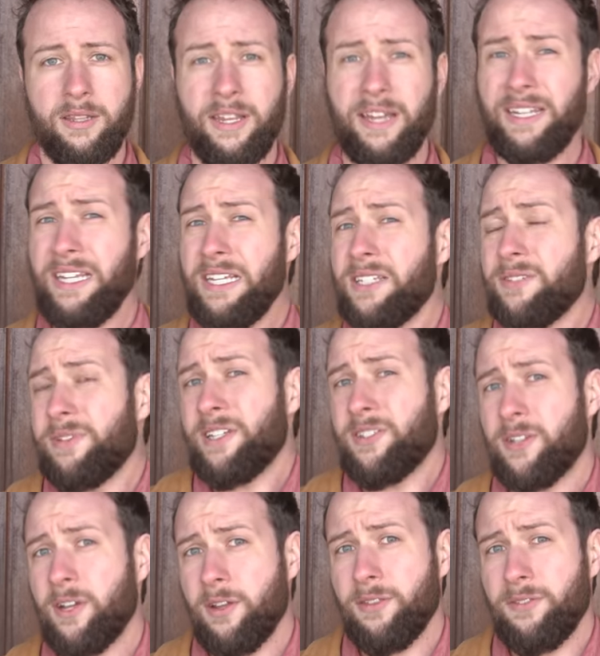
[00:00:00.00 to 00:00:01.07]
That ease of
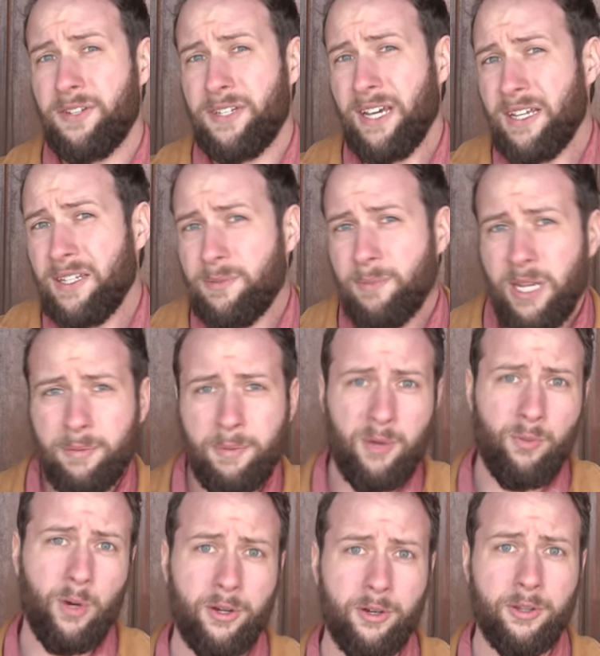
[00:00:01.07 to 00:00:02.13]
install does make
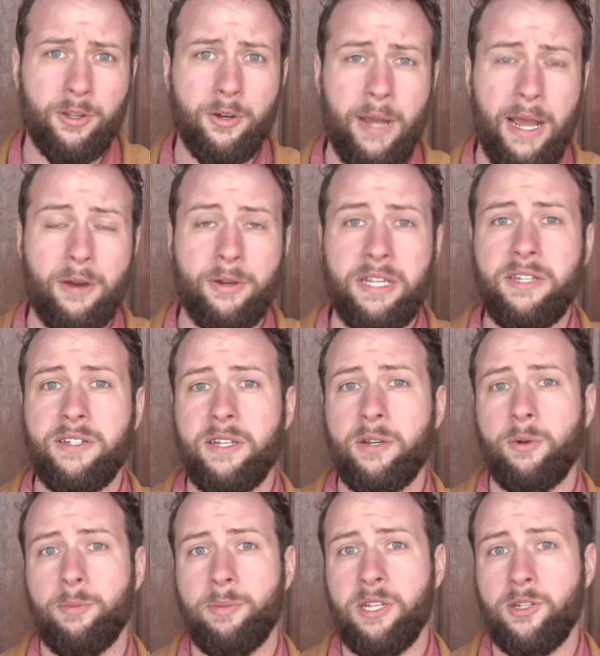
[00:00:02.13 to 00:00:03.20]
me wonder though how easy
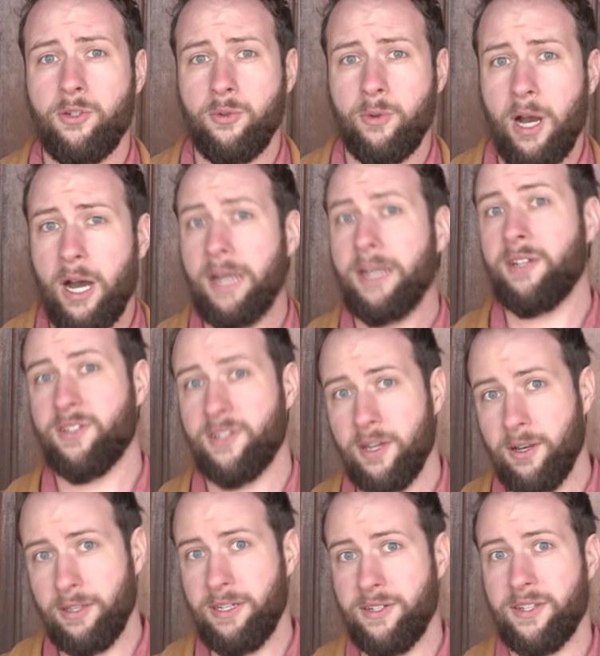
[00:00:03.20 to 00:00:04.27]
it would be to
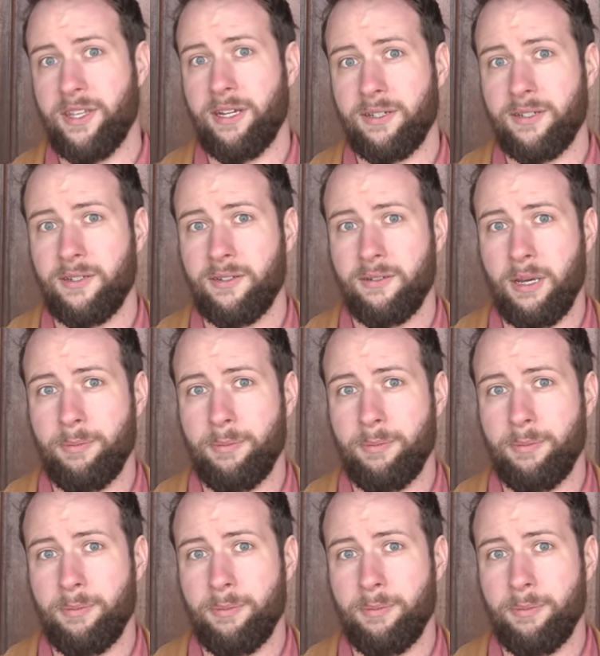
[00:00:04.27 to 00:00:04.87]
uninstall these things.